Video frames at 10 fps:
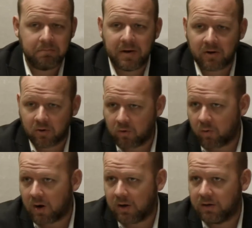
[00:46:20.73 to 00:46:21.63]
better
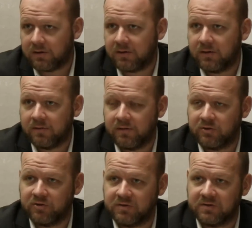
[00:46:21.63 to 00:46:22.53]
quality
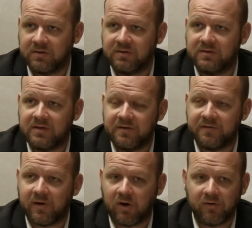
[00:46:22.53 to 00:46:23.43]
than just the
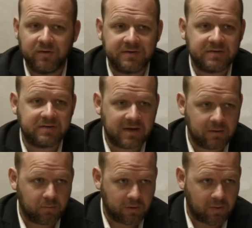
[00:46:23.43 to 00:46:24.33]
default
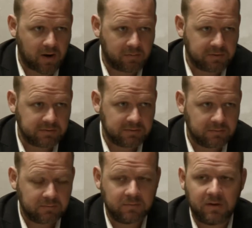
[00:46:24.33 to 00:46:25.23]
state requirements.
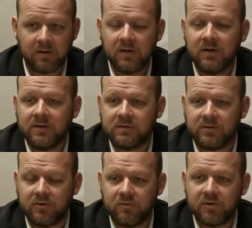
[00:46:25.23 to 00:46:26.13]
Okay,
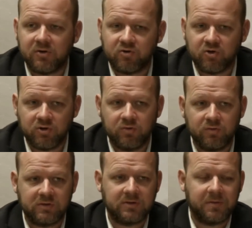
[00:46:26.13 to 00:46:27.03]
so you can
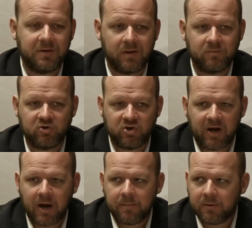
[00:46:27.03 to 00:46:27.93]
choose to become
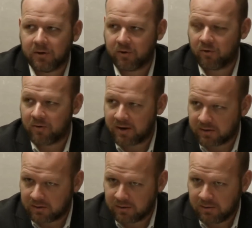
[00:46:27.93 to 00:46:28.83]
CHAP
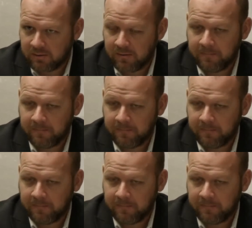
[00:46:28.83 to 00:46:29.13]
accredited,